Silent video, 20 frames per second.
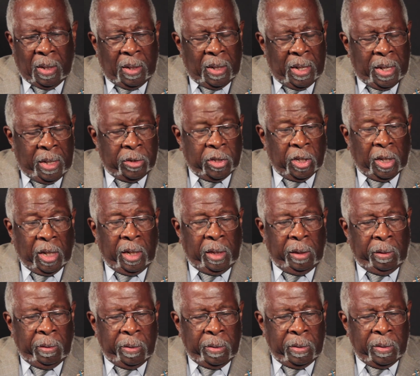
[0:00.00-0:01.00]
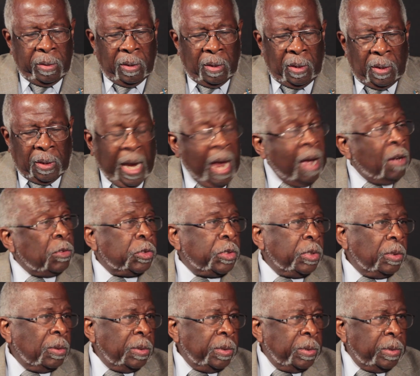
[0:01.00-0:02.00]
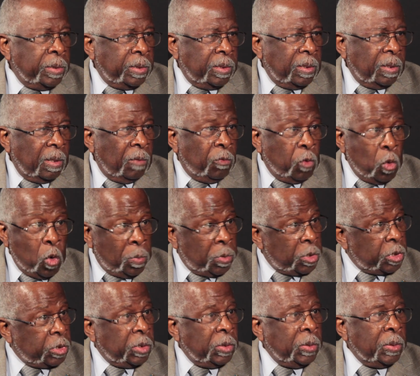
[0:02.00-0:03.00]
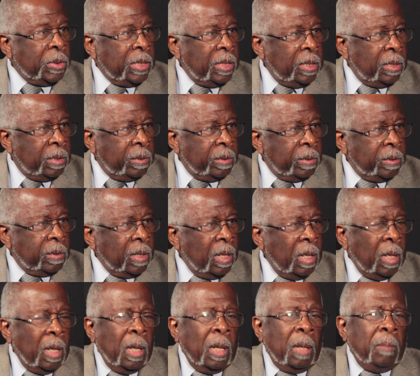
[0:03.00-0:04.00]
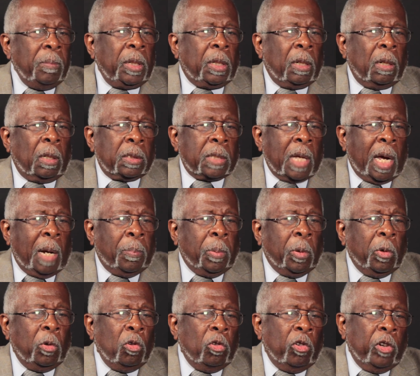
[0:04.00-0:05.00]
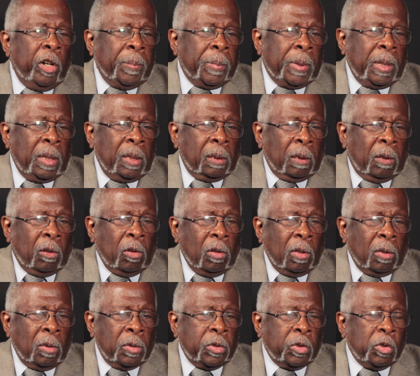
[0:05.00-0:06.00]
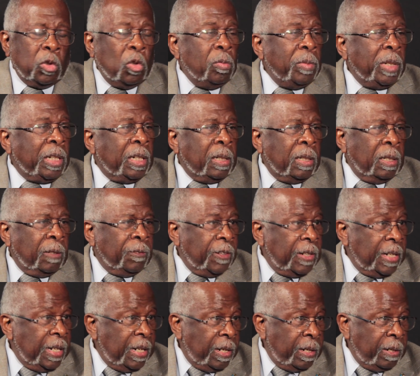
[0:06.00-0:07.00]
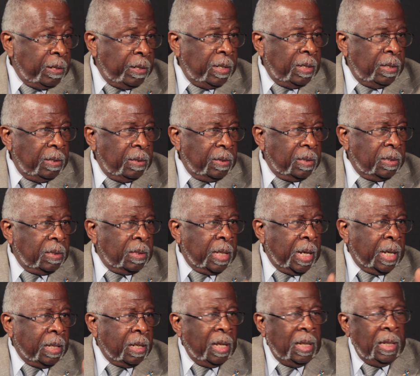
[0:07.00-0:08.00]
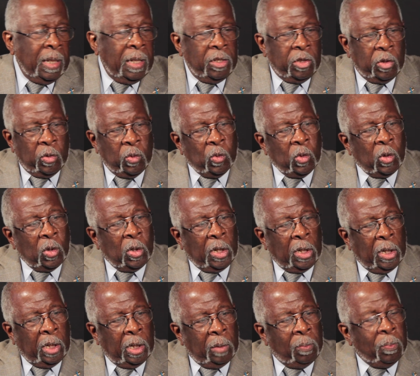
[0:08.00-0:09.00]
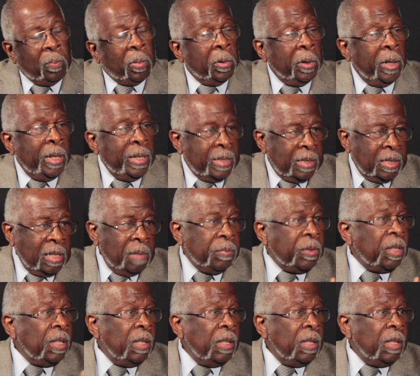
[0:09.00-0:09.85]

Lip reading: educators, counselors, former school teachers, because our program cut across so many different areas that each one brings something